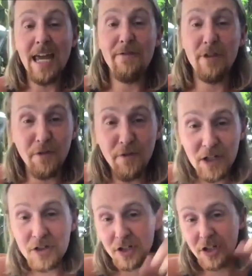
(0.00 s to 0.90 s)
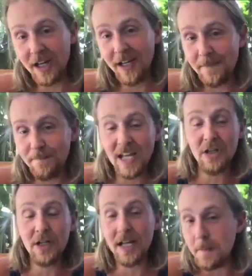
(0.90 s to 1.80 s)
if it feels good and
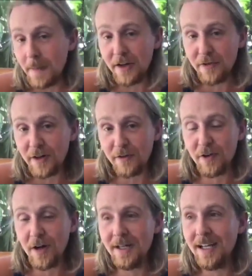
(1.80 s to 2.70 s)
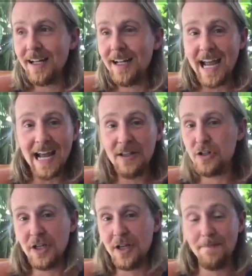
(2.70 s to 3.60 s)
you're getting benefit from it, and
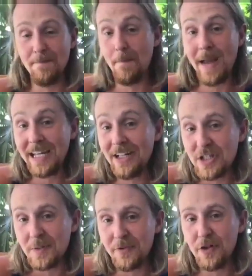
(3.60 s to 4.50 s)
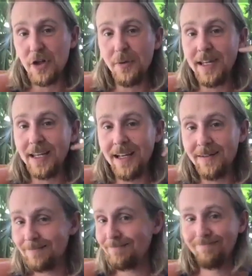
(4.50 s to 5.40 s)
there's a mechanism for doing
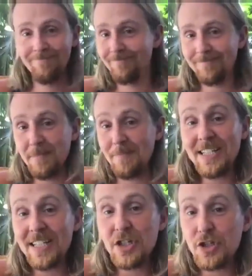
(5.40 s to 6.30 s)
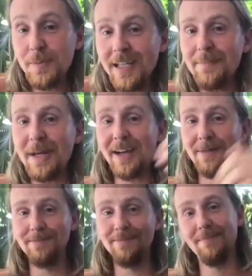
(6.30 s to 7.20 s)
it, makes sense to me, man.
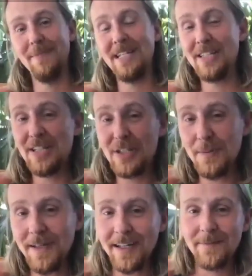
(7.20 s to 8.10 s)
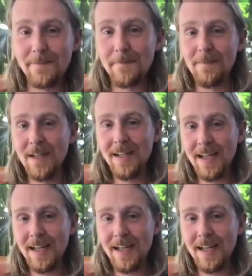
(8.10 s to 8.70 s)
Makes sense to me. And